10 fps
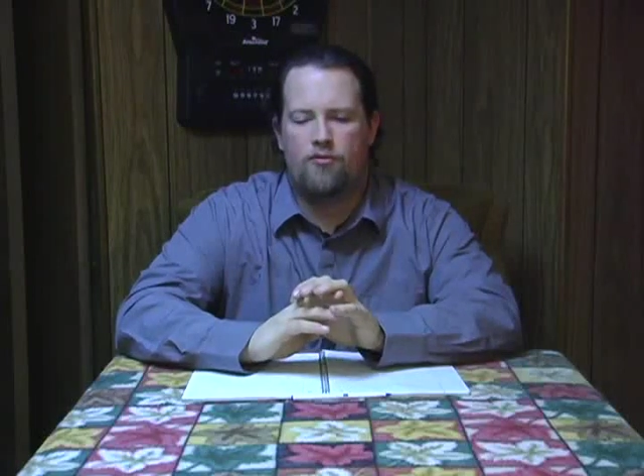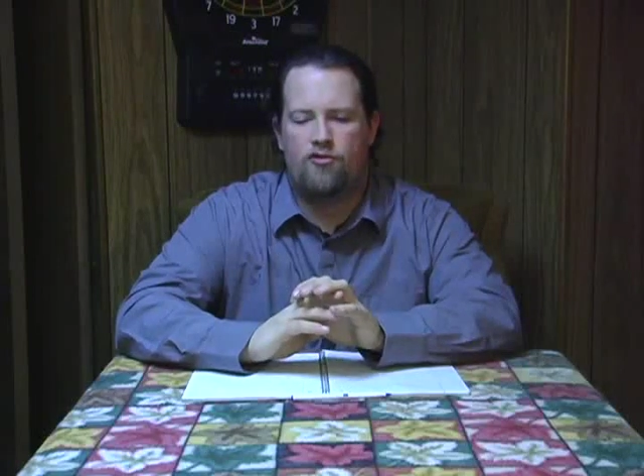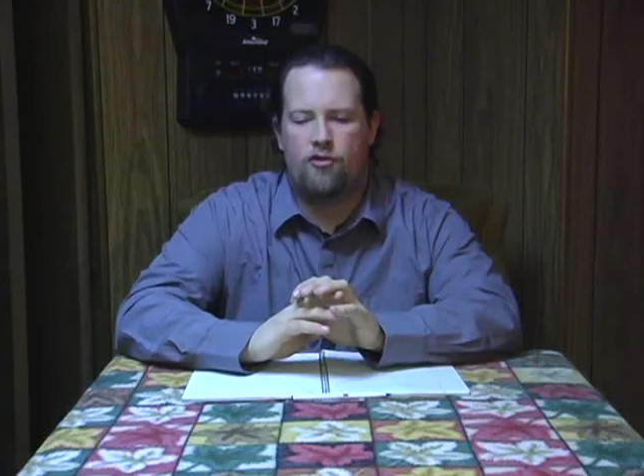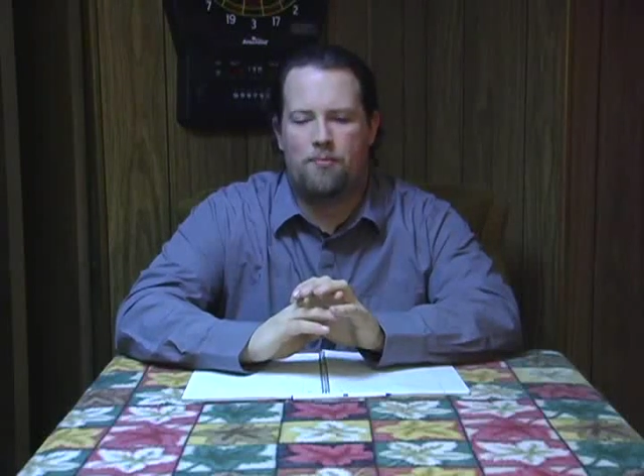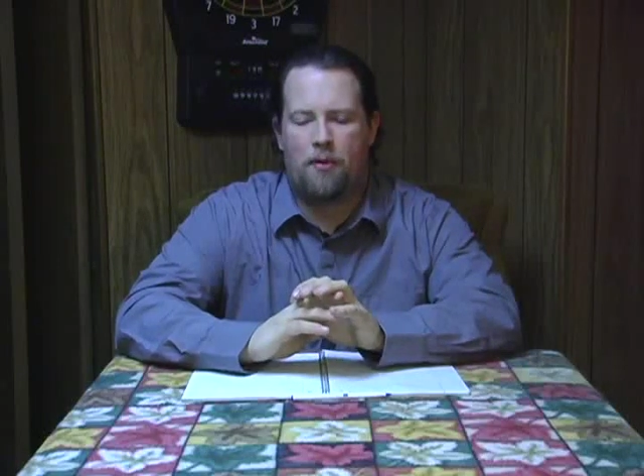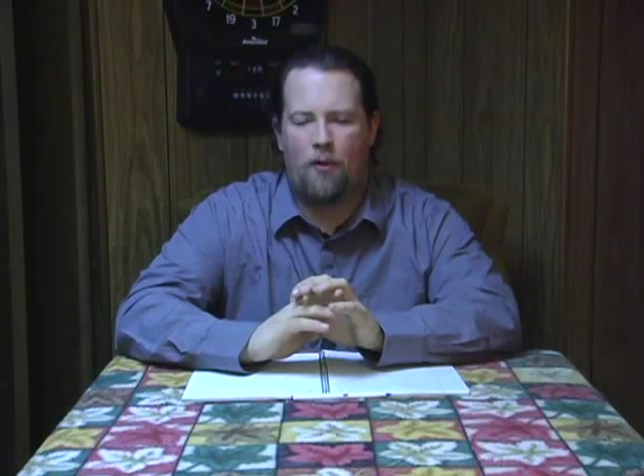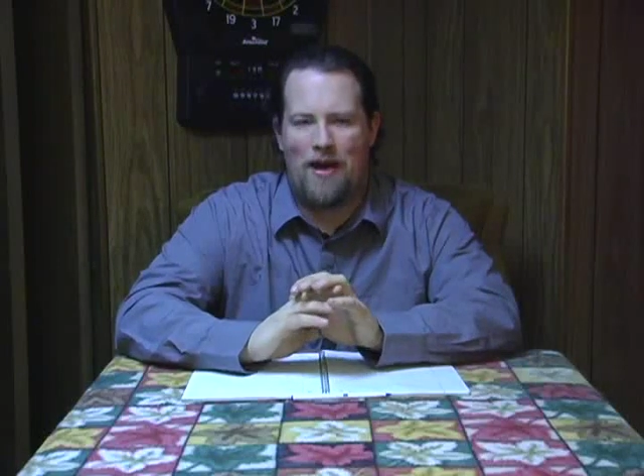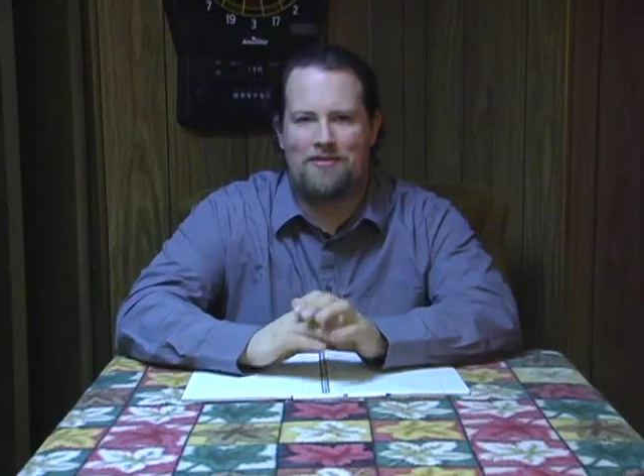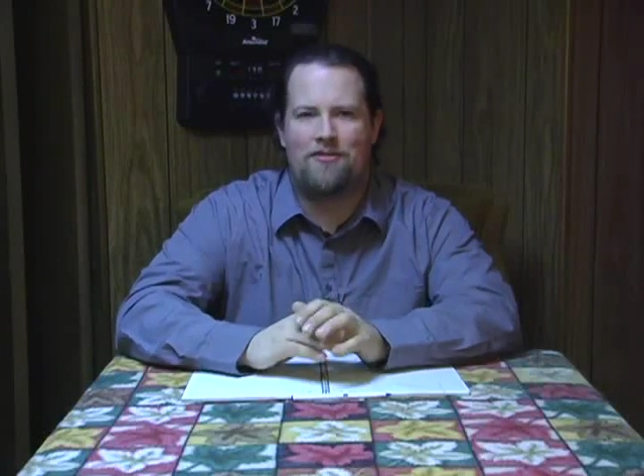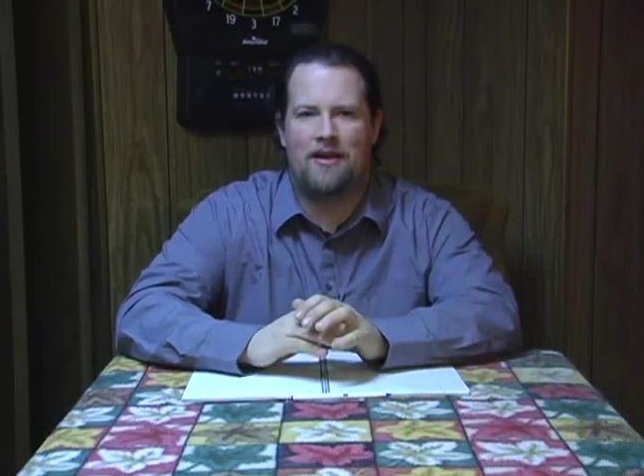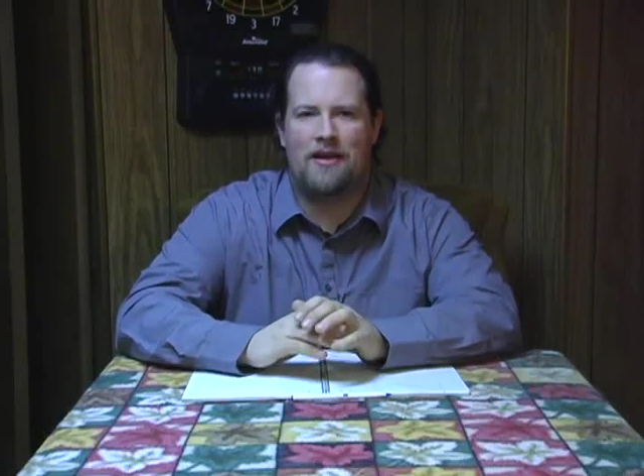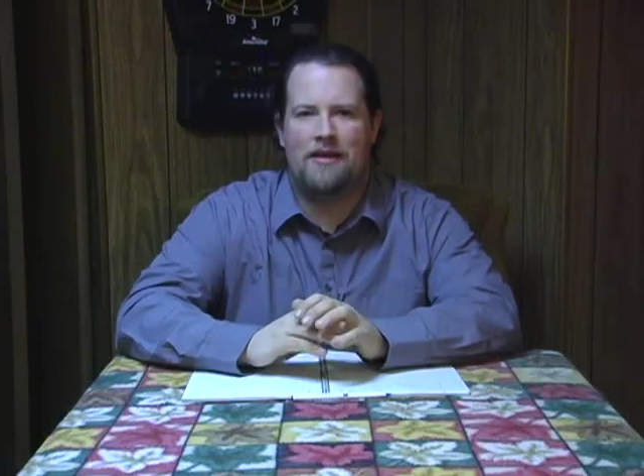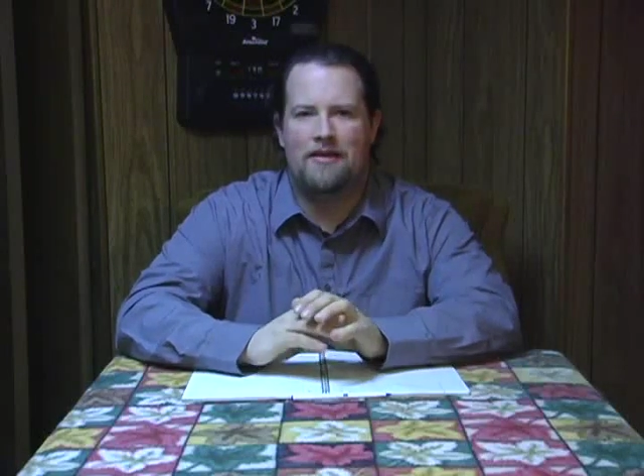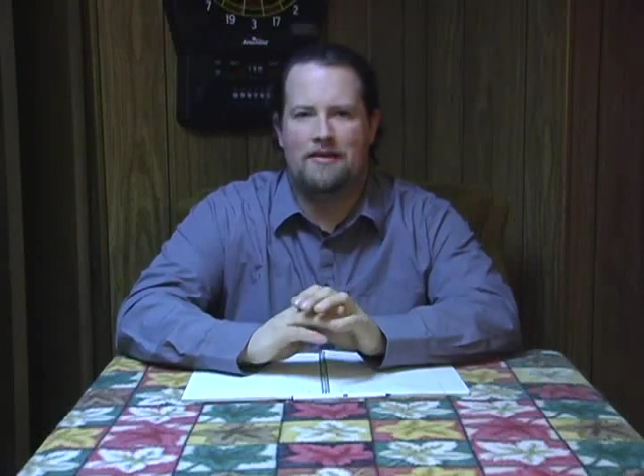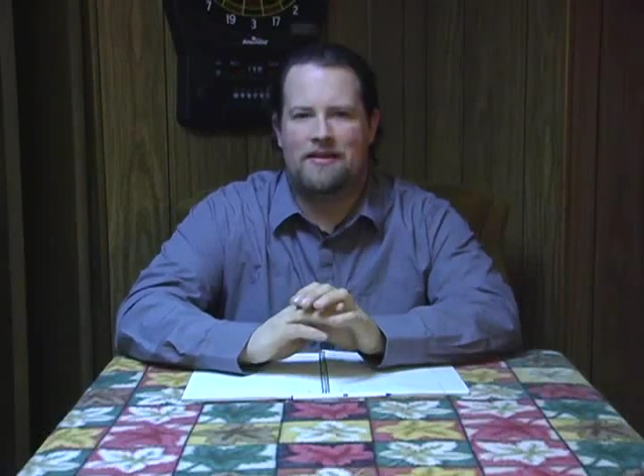
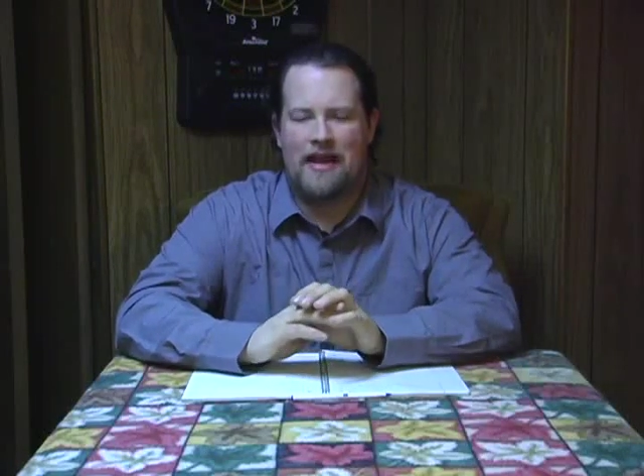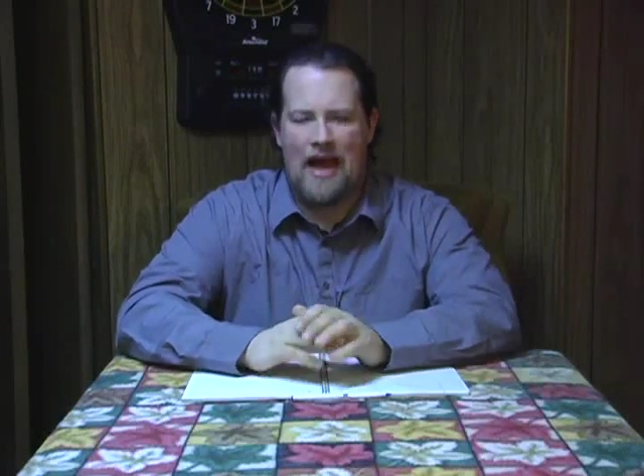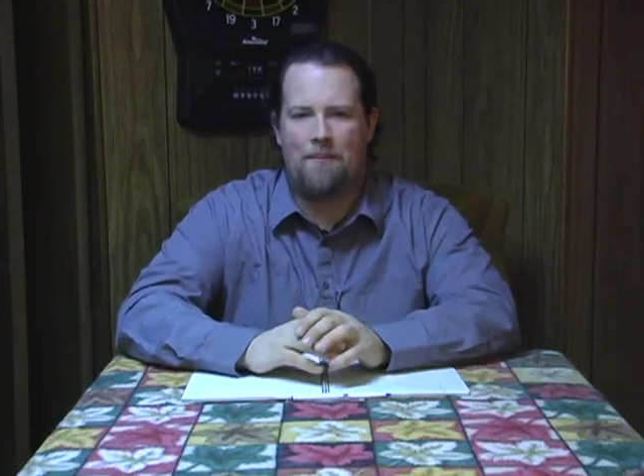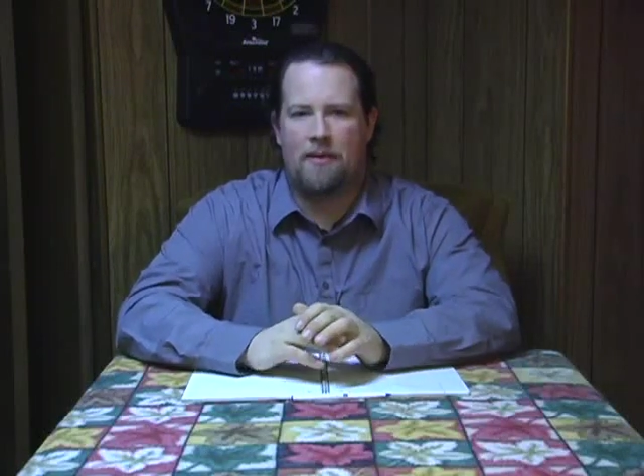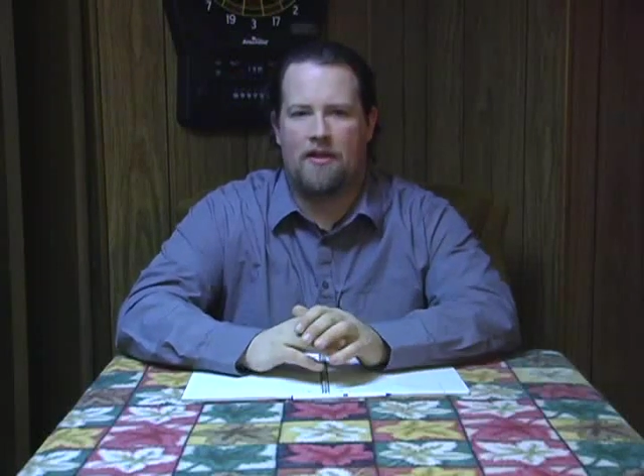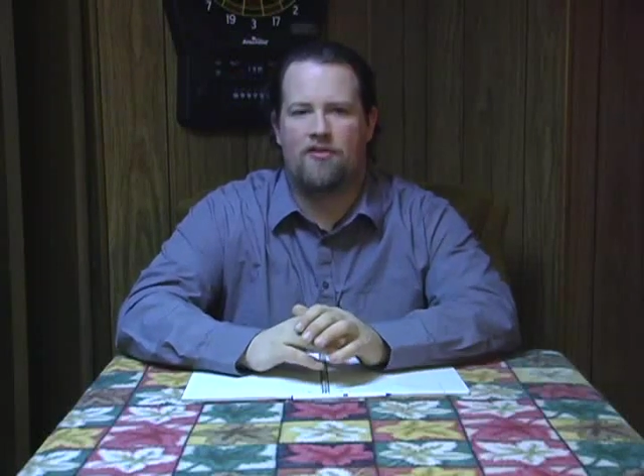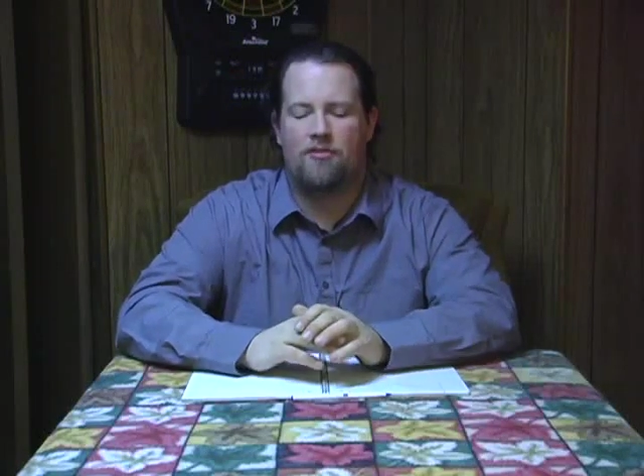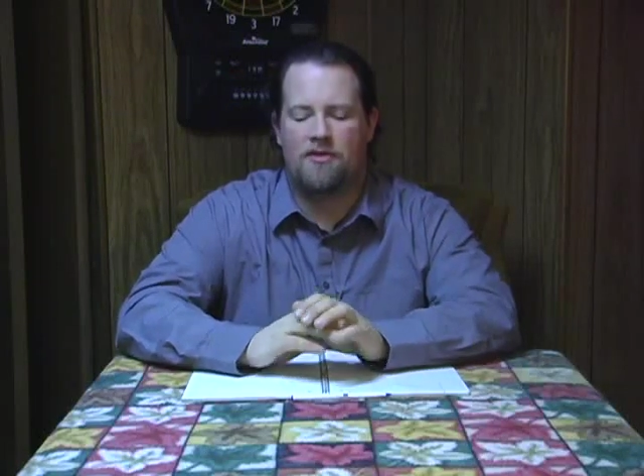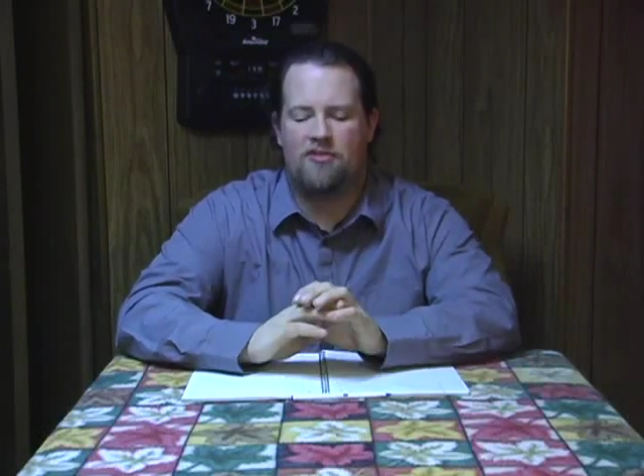suppressing capitalism.